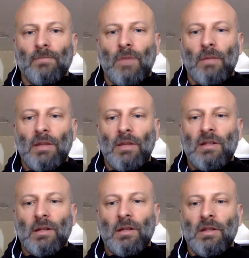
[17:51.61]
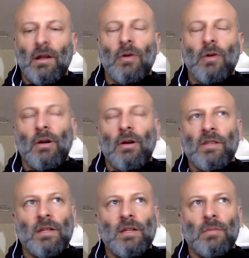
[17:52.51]
And basically, it's an ongoing
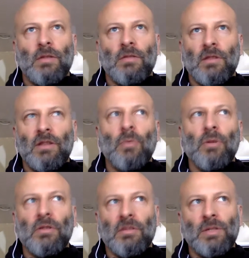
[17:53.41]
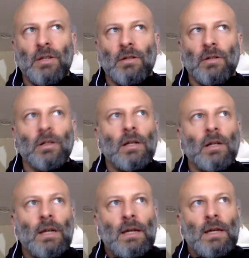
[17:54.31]
conversation, but this was SOPA as a particular
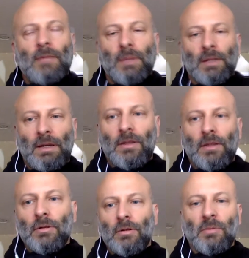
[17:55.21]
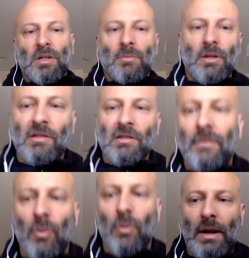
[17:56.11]
big debate that turned to big because of
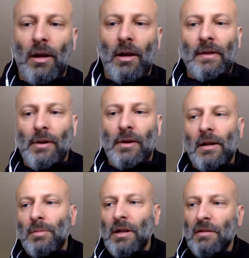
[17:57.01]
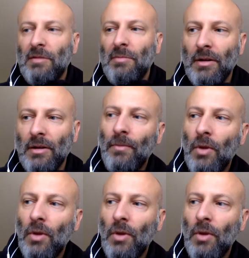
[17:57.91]
the way a lot of internet companies responded.